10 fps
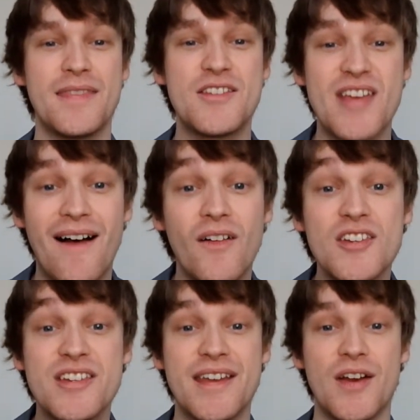The
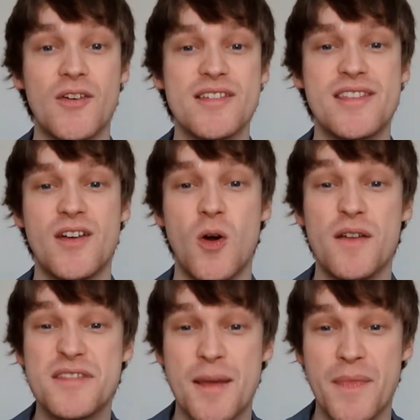challenge here is to know
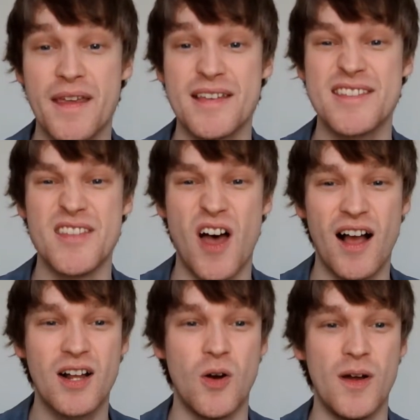if something is
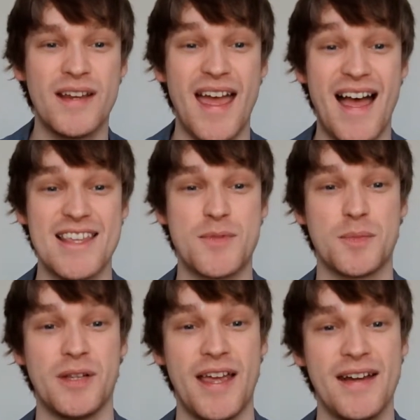not going as per
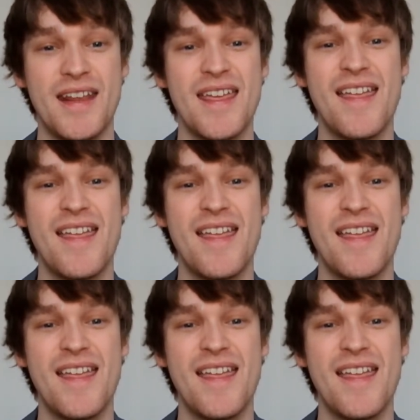plan